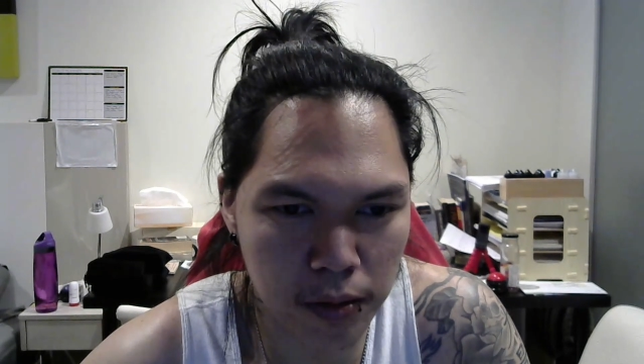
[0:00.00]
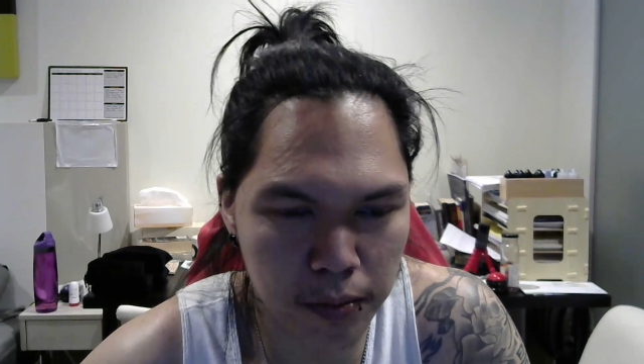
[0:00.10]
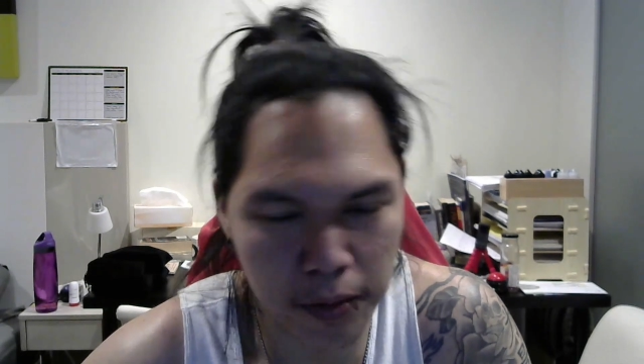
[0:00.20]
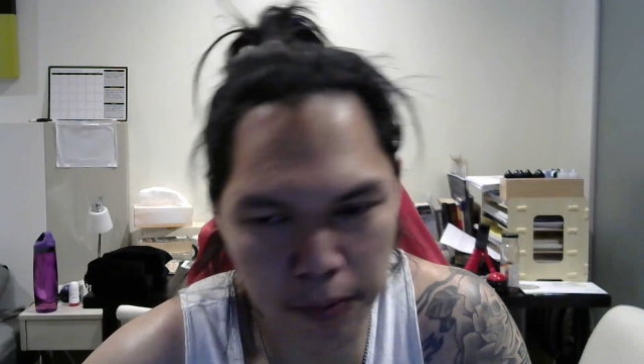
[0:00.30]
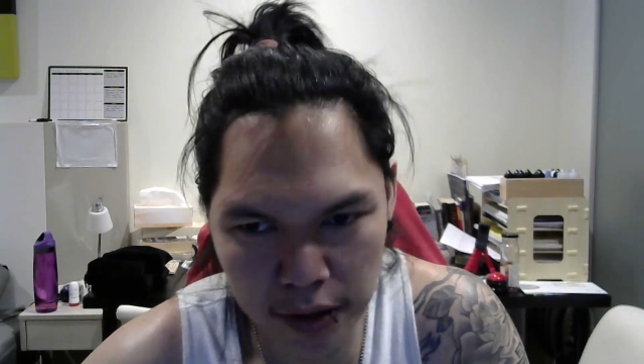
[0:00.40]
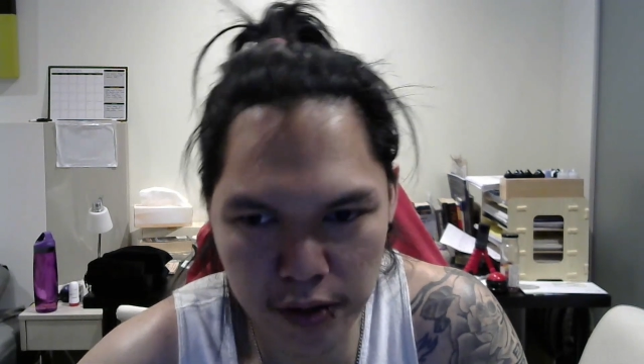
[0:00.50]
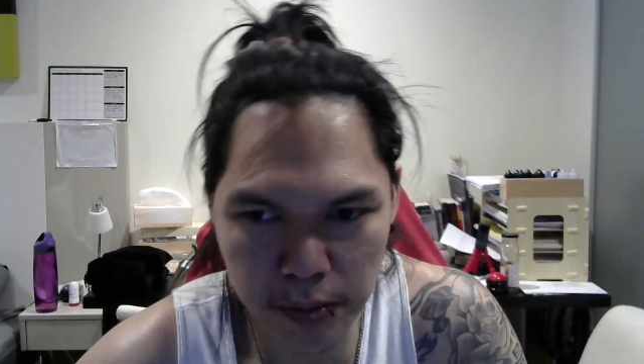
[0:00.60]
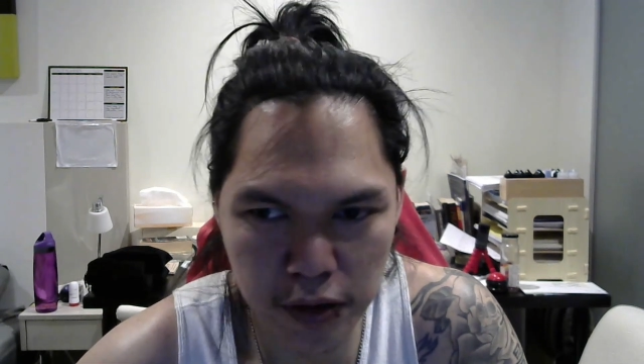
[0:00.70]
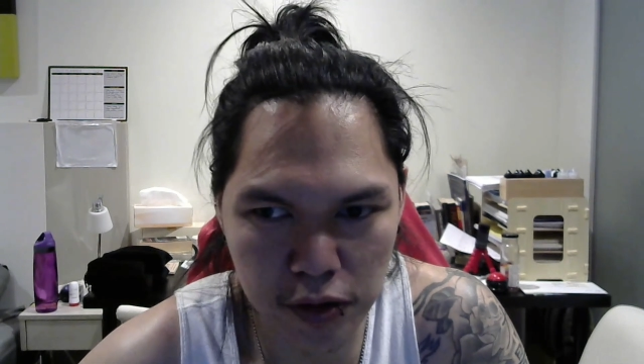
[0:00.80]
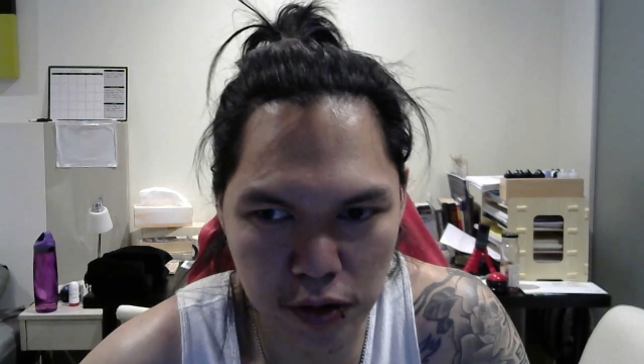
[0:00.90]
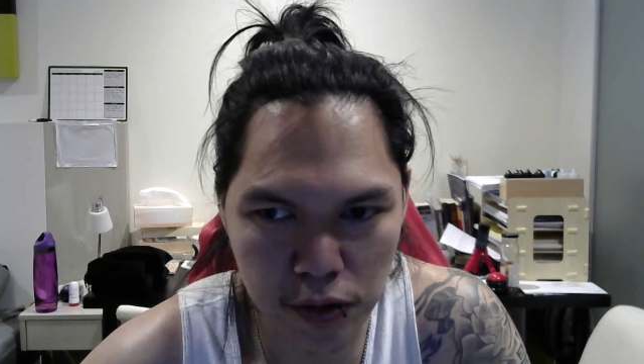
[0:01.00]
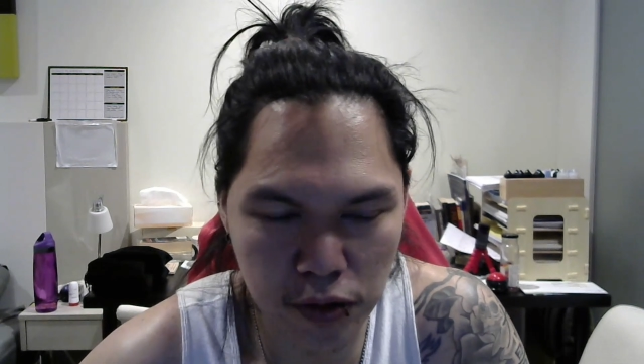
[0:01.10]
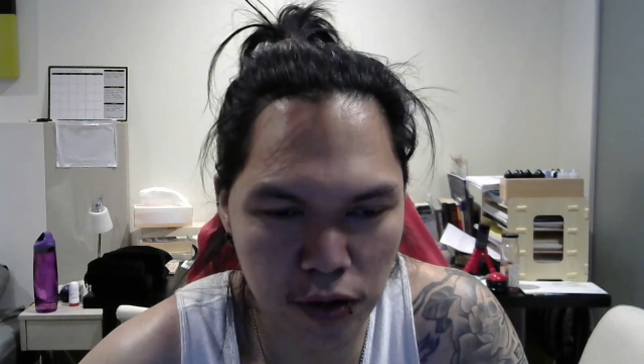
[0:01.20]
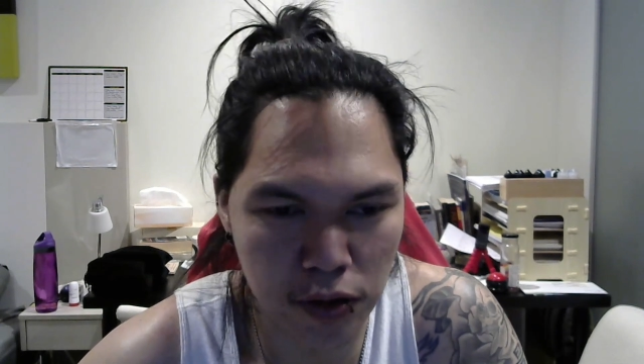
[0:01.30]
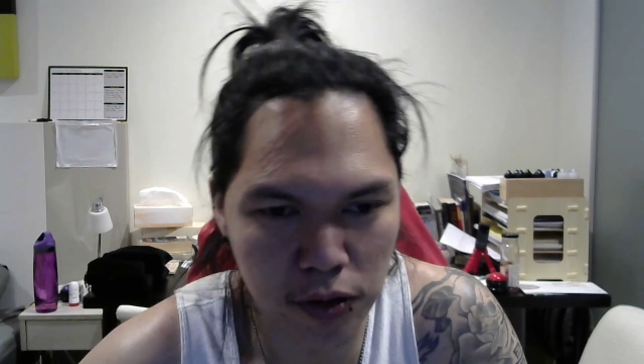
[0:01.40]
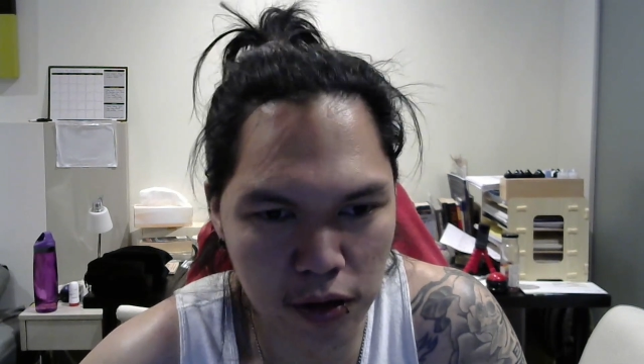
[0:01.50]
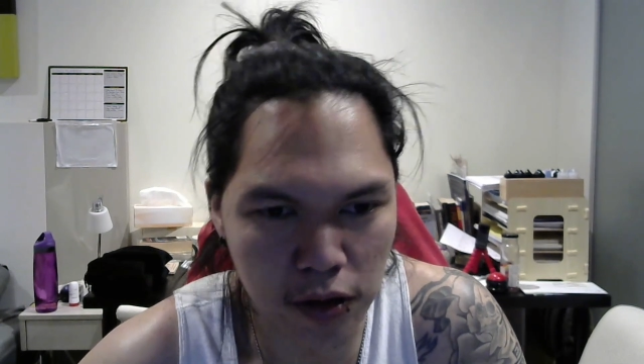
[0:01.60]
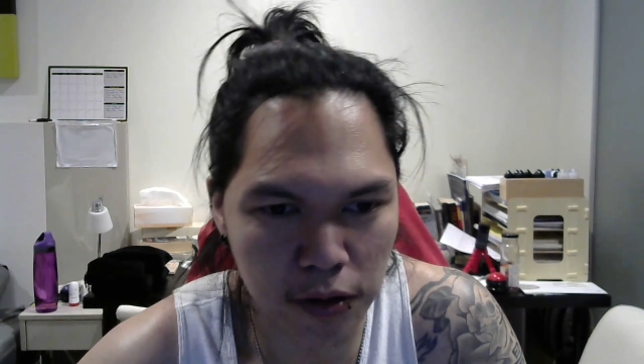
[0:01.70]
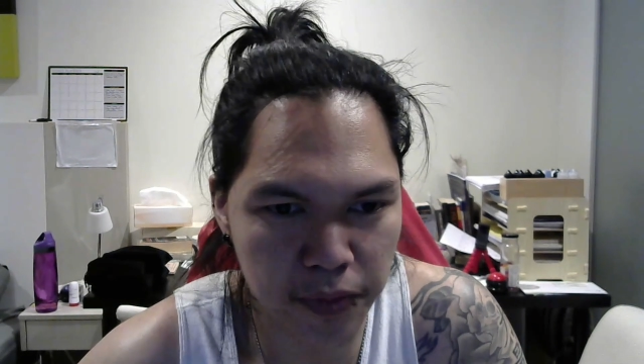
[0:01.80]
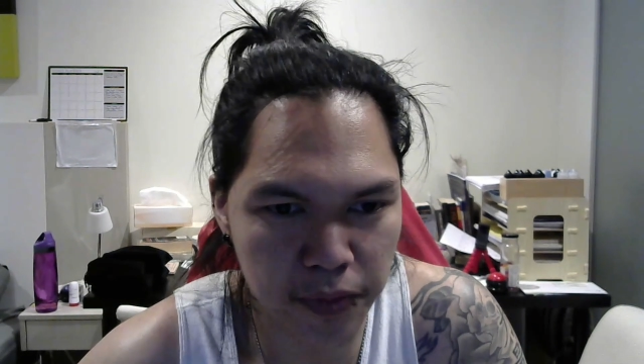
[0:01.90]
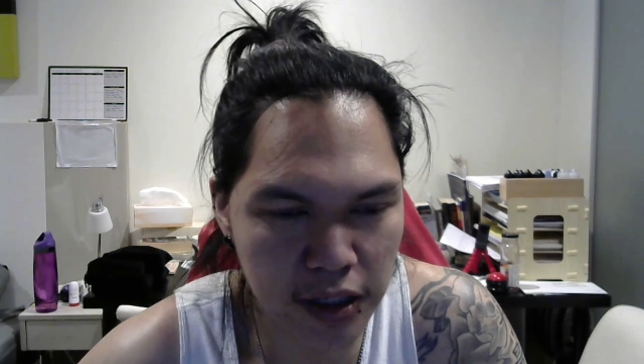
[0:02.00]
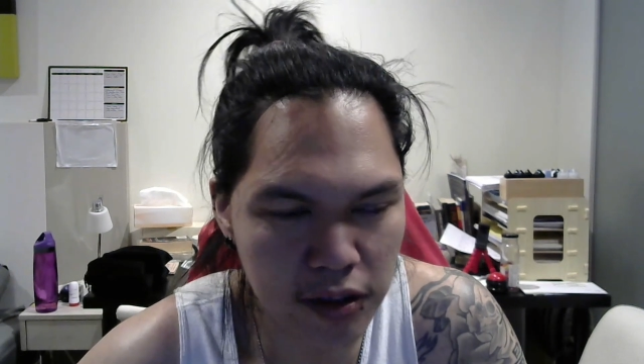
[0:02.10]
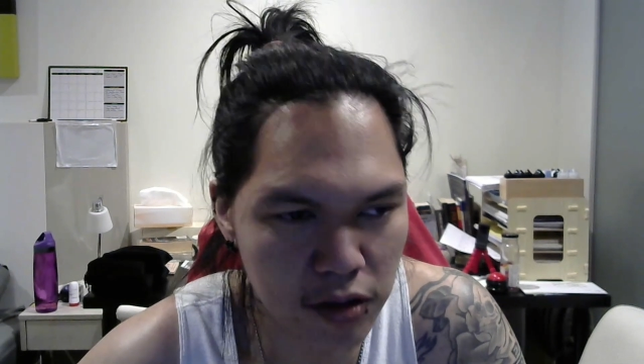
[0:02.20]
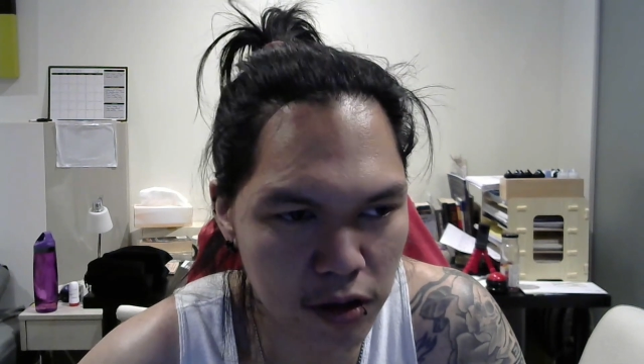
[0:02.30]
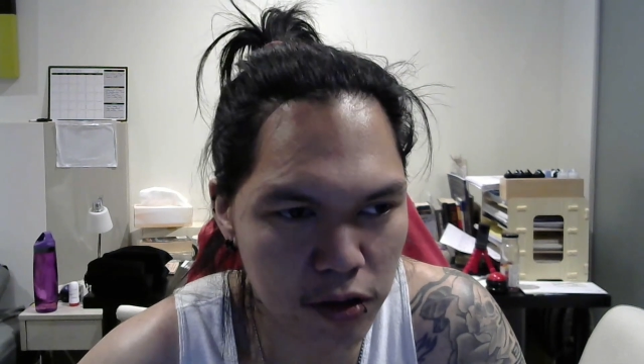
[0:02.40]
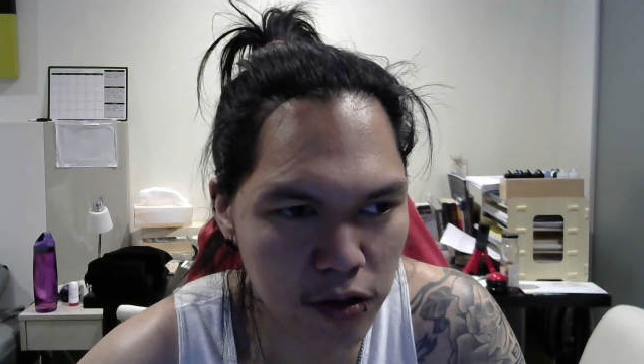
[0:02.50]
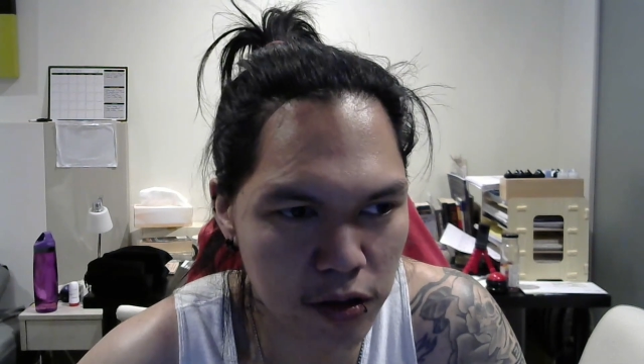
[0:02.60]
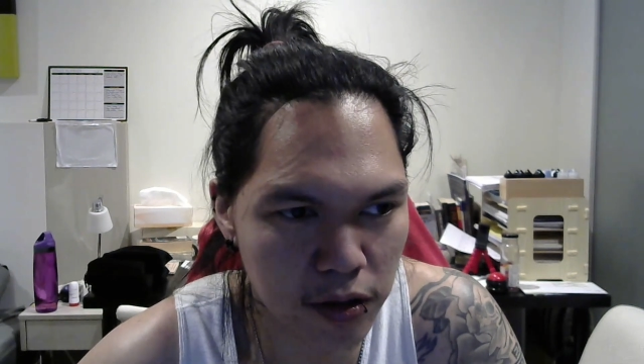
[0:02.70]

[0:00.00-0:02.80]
But Bustimo is also he's learnt